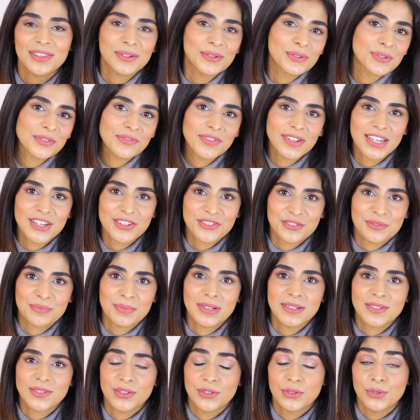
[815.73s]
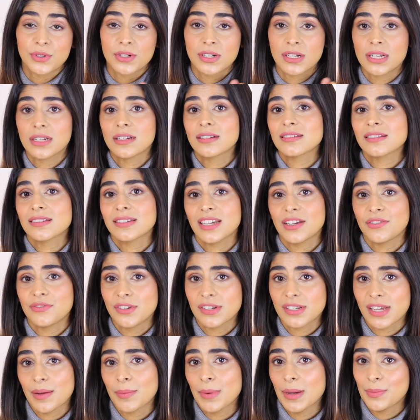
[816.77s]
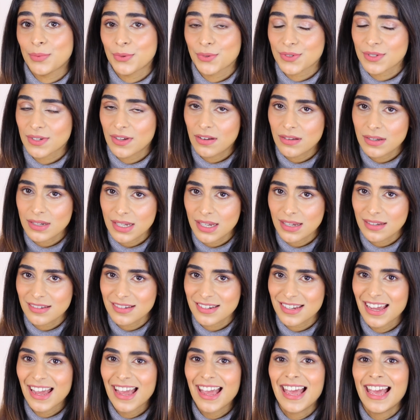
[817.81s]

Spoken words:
the notification bell so you're alerted every time I post content.